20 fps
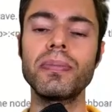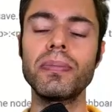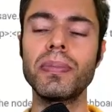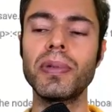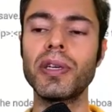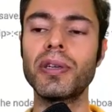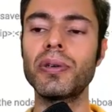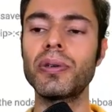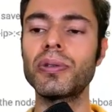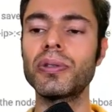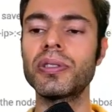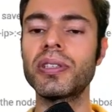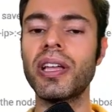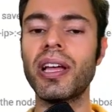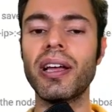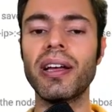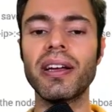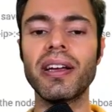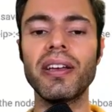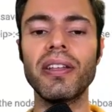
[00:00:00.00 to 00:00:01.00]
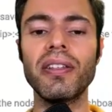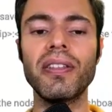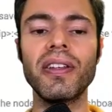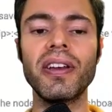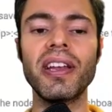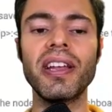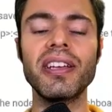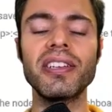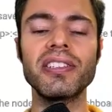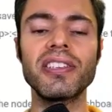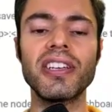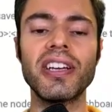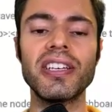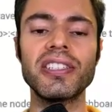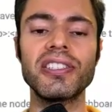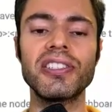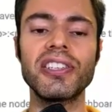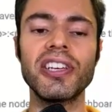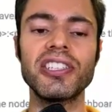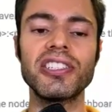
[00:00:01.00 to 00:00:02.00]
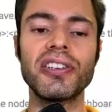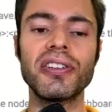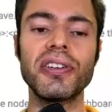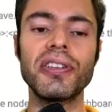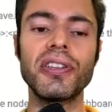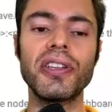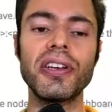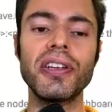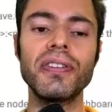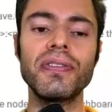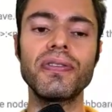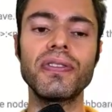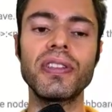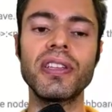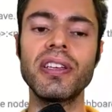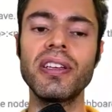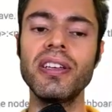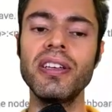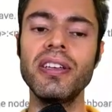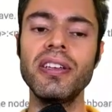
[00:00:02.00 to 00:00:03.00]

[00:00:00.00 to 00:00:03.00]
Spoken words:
because the K3S has just retrieved